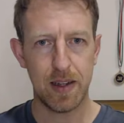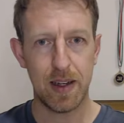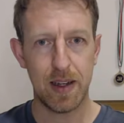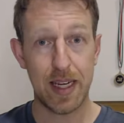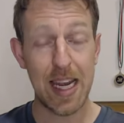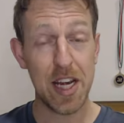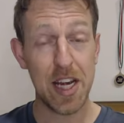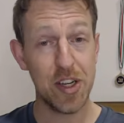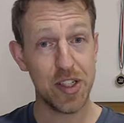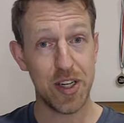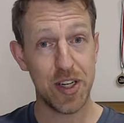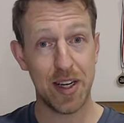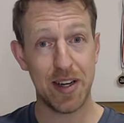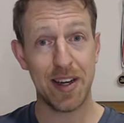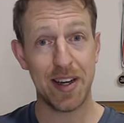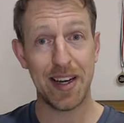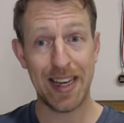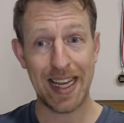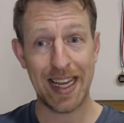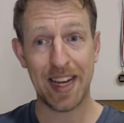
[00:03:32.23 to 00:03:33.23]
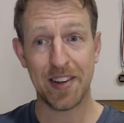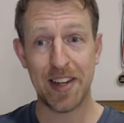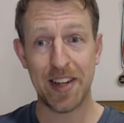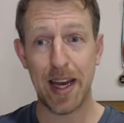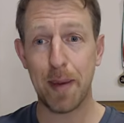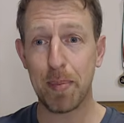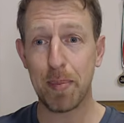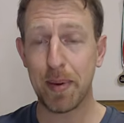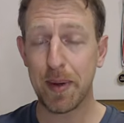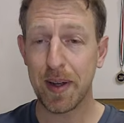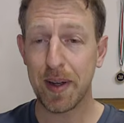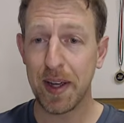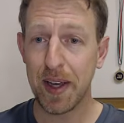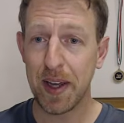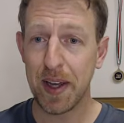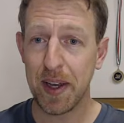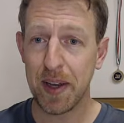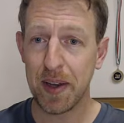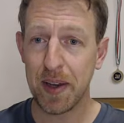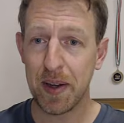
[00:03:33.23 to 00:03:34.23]
engine linked up,
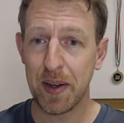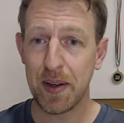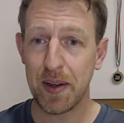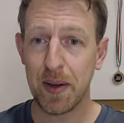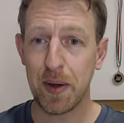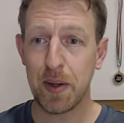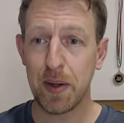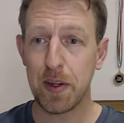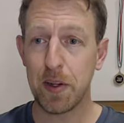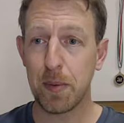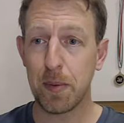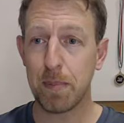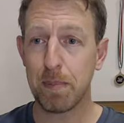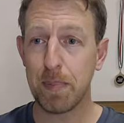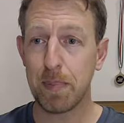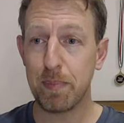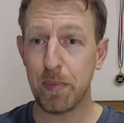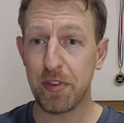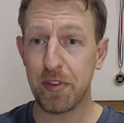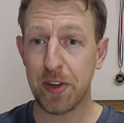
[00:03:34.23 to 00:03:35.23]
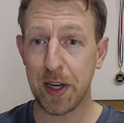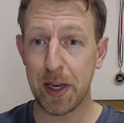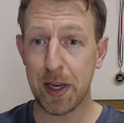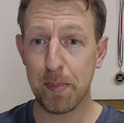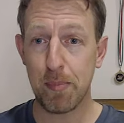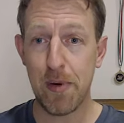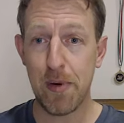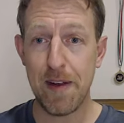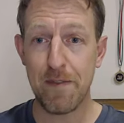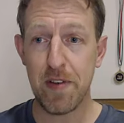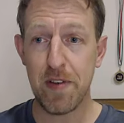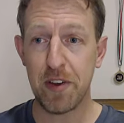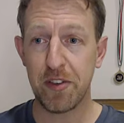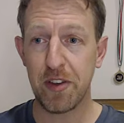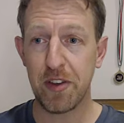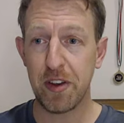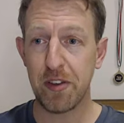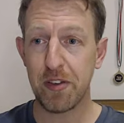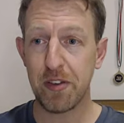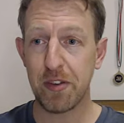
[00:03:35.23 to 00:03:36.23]
you're still in
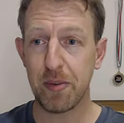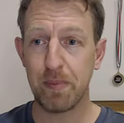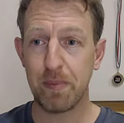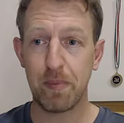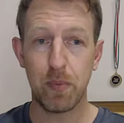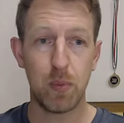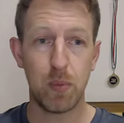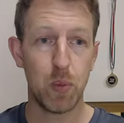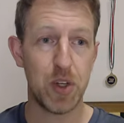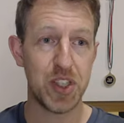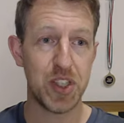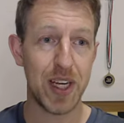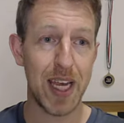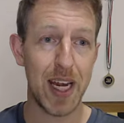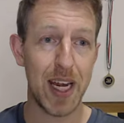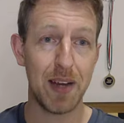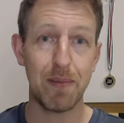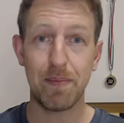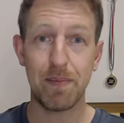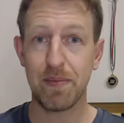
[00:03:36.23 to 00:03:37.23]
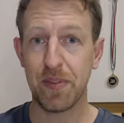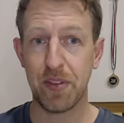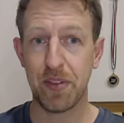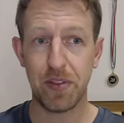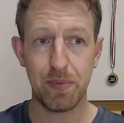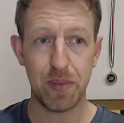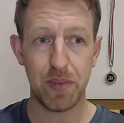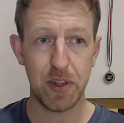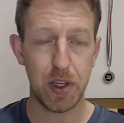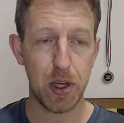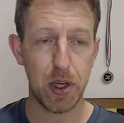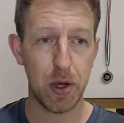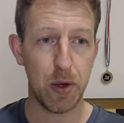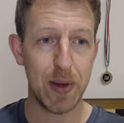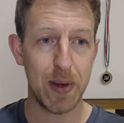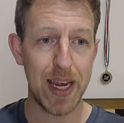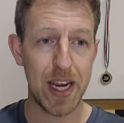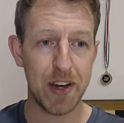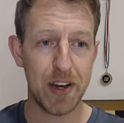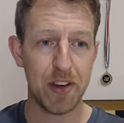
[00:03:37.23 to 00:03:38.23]
Preferences, which again, you go
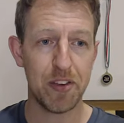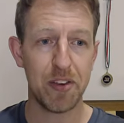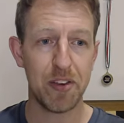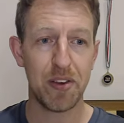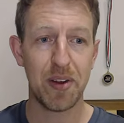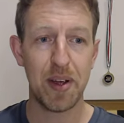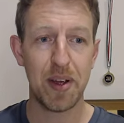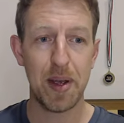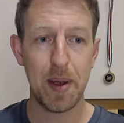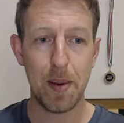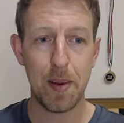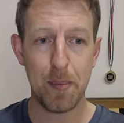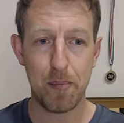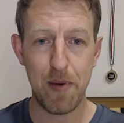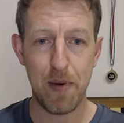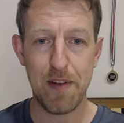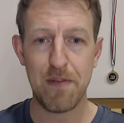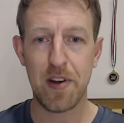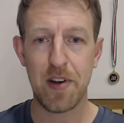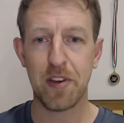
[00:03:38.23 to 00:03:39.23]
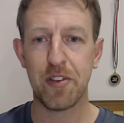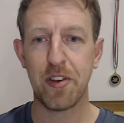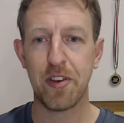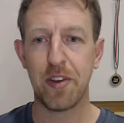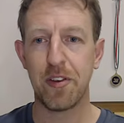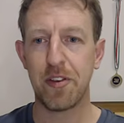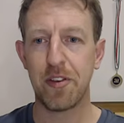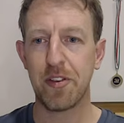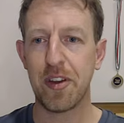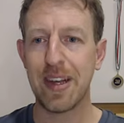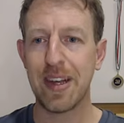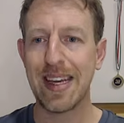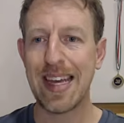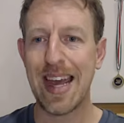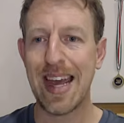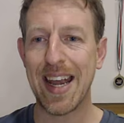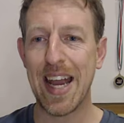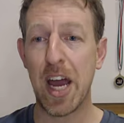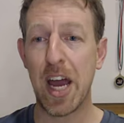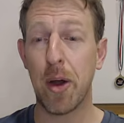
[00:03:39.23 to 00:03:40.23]
Edit, Preferences,
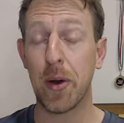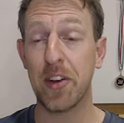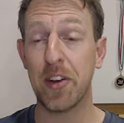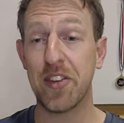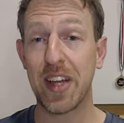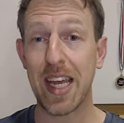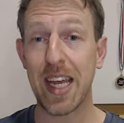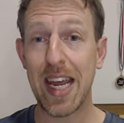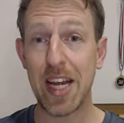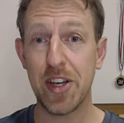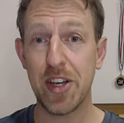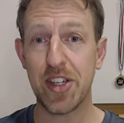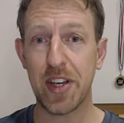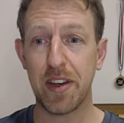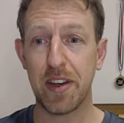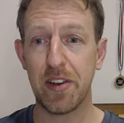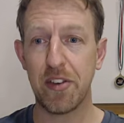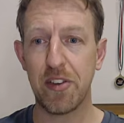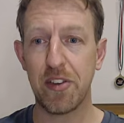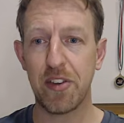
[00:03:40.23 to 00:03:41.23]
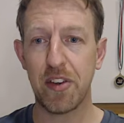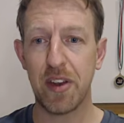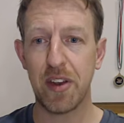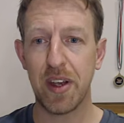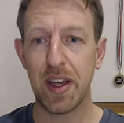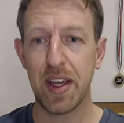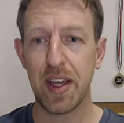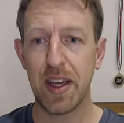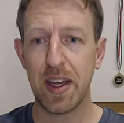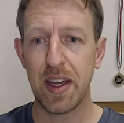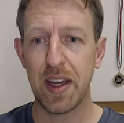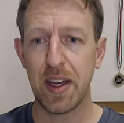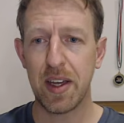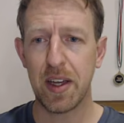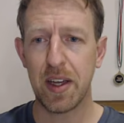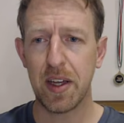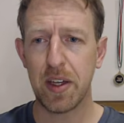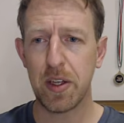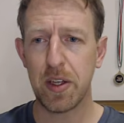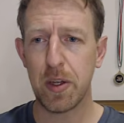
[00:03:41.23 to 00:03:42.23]
and now into Engines.
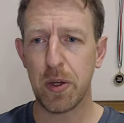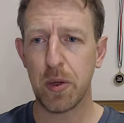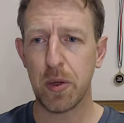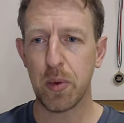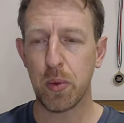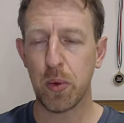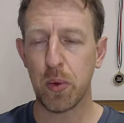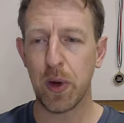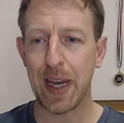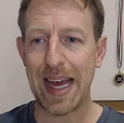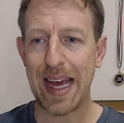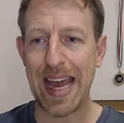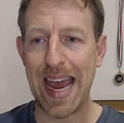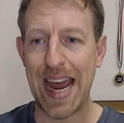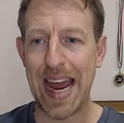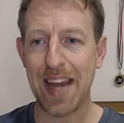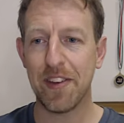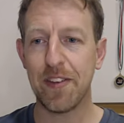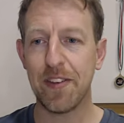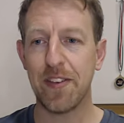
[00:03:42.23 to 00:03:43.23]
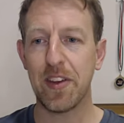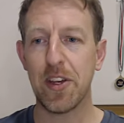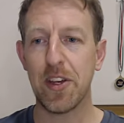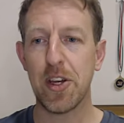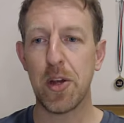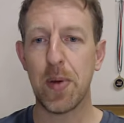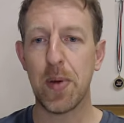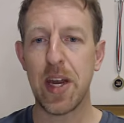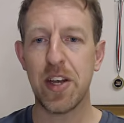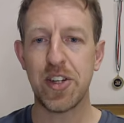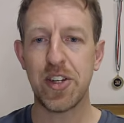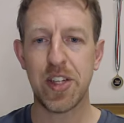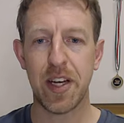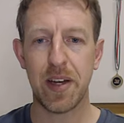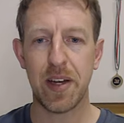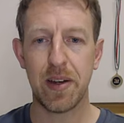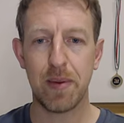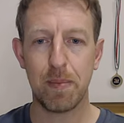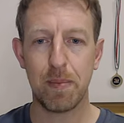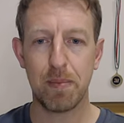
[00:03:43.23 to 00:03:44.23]
You will add the new
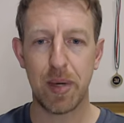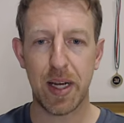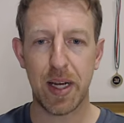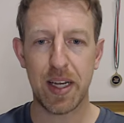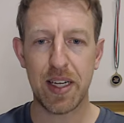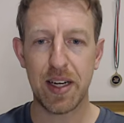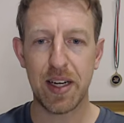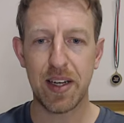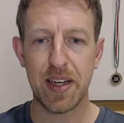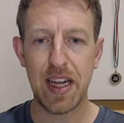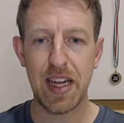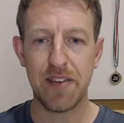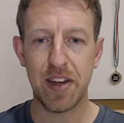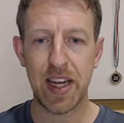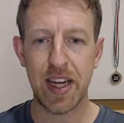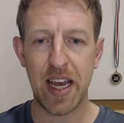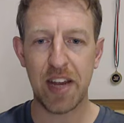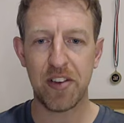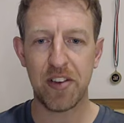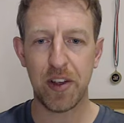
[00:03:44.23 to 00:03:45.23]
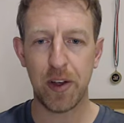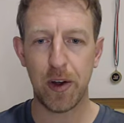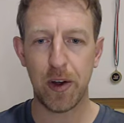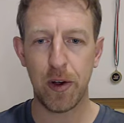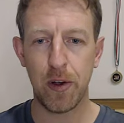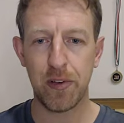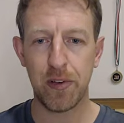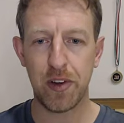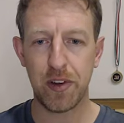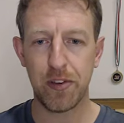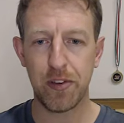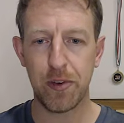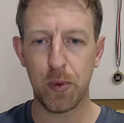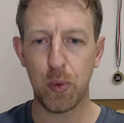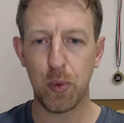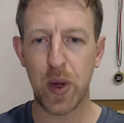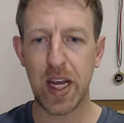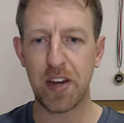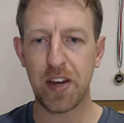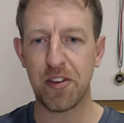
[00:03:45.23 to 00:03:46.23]
engine by navigating over to
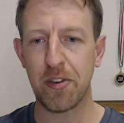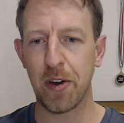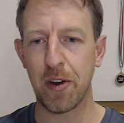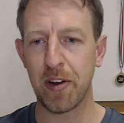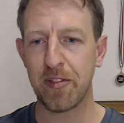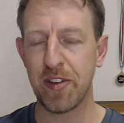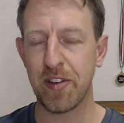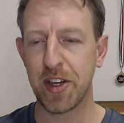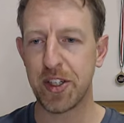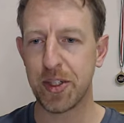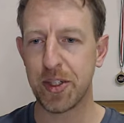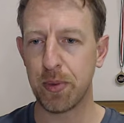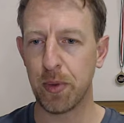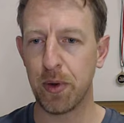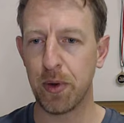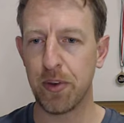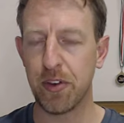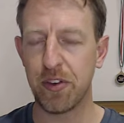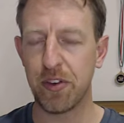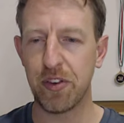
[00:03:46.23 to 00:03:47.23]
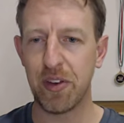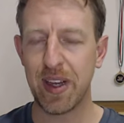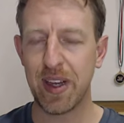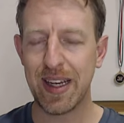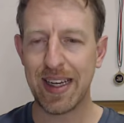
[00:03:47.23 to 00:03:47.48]
where Stockfish was